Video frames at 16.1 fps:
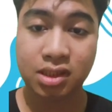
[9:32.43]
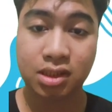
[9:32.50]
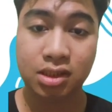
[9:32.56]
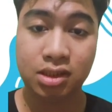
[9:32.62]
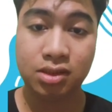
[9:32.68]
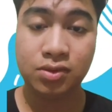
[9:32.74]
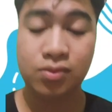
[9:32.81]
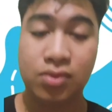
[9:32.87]

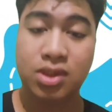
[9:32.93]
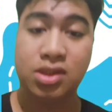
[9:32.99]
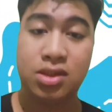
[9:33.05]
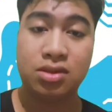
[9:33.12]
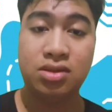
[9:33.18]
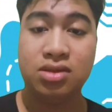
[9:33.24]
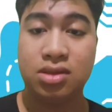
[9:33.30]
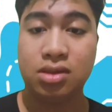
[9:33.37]
It's
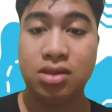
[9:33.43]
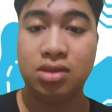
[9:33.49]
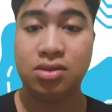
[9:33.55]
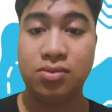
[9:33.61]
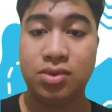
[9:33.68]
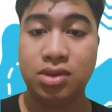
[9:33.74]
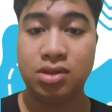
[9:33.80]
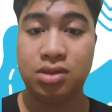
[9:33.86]
widely
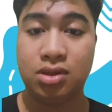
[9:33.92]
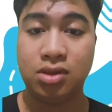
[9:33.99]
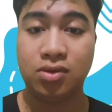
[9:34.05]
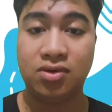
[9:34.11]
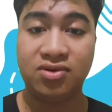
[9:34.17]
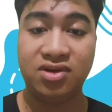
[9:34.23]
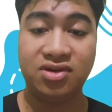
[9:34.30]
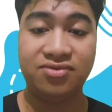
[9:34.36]
considered with the
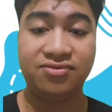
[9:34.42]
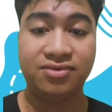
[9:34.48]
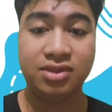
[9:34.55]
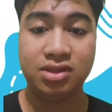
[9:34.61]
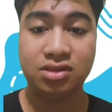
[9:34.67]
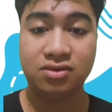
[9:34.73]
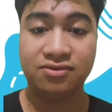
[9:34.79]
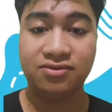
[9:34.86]
growing
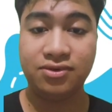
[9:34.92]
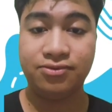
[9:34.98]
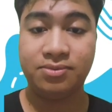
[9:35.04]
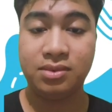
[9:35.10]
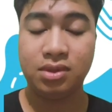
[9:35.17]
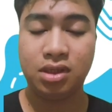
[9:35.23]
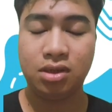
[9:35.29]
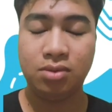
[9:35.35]
influence of
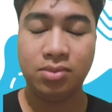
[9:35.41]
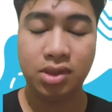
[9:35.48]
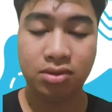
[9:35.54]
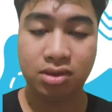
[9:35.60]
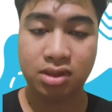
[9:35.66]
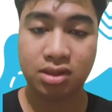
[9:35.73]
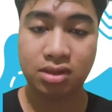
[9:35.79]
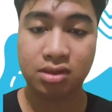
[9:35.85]

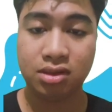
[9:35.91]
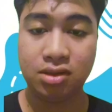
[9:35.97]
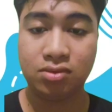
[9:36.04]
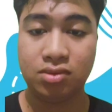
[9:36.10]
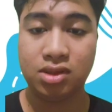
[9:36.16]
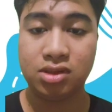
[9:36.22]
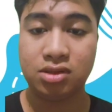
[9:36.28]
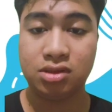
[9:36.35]
American
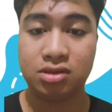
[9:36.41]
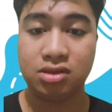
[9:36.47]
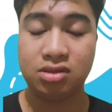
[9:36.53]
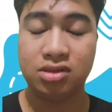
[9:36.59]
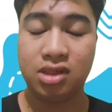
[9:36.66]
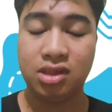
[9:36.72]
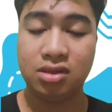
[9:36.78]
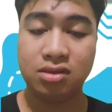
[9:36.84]
linguistics
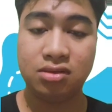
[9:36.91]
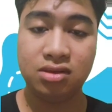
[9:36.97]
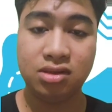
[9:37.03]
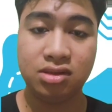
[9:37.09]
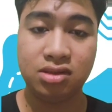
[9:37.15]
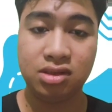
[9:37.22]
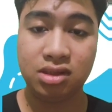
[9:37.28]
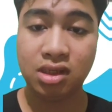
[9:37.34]
and
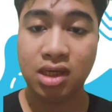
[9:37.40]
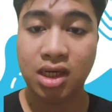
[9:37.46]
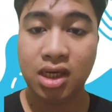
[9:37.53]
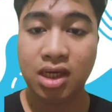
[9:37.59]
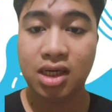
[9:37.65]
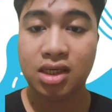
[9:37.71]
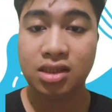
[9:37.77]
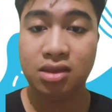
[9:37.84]
psychology.
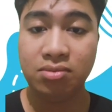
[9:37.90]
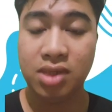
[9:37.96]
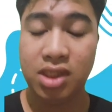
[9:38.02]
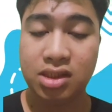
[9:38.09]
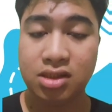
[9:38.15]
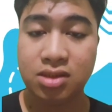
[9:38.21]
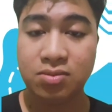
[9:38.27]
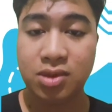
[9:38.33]
The
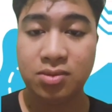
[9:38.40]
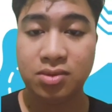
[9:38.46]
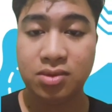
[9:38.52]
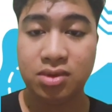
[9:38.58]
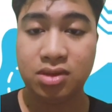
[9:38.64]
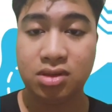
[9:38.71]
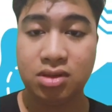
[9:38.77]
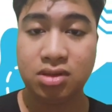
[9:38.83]
method's
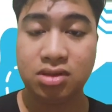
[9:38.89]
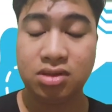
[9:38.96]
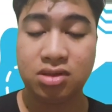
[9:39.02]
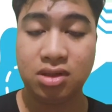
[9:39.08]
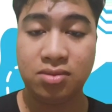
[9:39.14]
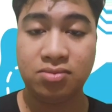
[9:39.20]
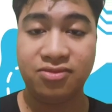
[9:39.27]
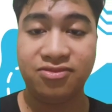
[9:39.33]
popularity
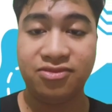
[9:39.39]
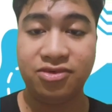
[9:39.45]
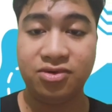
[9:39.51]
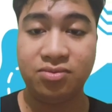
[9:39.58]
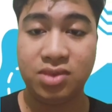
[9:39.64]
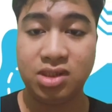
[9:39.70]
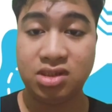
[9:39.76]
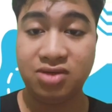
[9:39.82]
stemmed
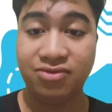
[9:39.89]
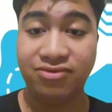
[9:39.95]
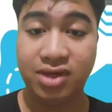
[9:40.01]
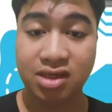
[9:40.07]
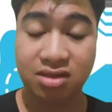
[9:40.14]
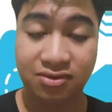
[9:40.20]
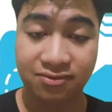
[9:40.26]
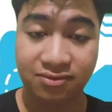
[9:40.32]
from its
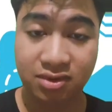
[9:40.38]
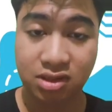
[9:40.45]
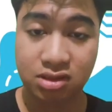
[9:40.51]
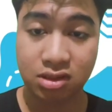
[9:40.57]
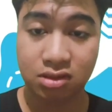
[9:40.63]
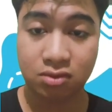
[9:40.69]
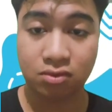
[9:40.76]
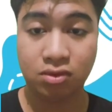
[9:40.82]

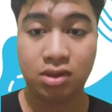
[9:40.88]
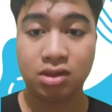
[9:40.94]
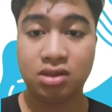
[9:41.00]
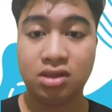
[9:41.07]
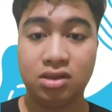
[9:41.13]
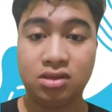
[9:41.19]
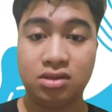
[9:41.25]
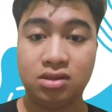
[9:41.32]
effectiveness in
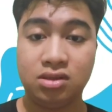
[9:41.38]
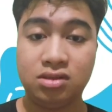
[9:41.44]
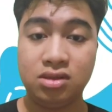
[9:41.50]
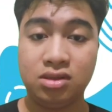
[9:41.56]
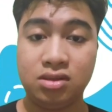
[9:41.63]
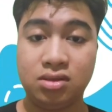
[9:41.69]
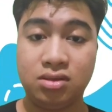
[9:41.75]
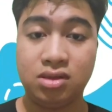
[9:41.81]
quickly
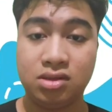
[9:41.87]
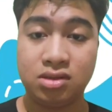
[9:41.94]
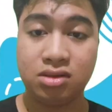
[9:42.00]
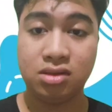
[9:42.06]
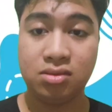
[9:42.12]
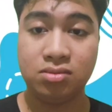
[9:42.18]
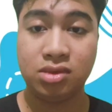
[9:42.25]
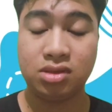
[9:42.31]
teaching large
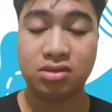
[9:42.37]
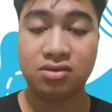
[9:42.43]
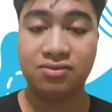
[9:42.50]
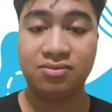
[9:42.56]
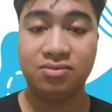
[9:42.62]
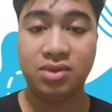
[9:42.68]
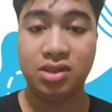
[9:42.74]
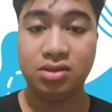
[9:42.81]
numbers
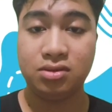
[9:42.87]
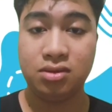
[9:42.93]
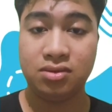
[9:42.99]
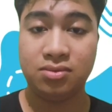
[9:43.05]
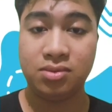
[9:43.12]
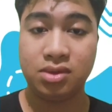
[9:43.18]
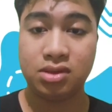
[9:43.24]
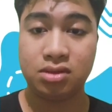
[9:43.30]
of
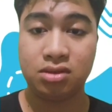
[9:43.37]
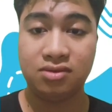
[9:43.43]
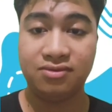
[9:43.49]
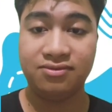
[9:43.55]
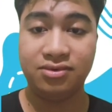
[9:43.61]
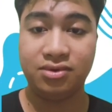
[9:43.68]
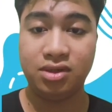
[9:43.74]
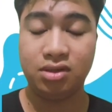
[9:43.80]
military personnel
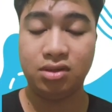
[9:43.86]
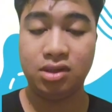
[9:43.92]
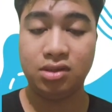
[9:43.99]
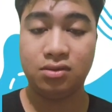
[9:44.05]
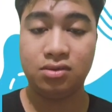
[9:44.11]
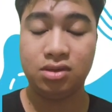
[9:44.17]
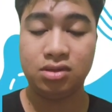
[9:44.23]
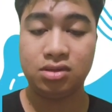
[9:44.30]
foreign
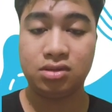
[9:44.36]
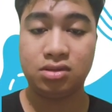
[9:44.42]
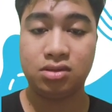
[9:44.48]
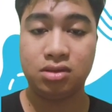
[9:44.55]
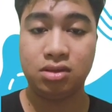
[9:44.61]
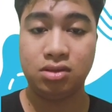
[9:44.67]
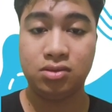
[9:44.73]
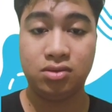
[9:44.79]
languages
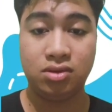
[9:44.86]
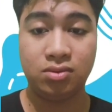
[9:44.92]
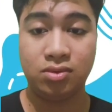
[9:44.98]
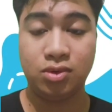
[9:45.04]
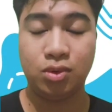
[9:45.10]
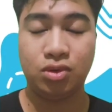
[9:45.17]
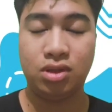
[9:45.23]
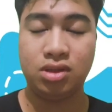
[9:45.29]
during
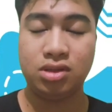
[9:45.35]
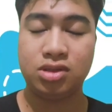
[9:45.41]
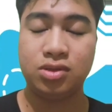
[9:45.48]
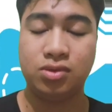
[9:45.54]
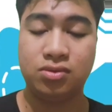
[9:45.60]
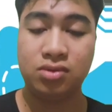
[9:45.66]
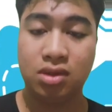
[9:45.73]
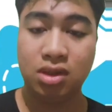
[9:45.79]
World War
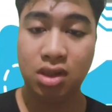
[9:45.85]
II.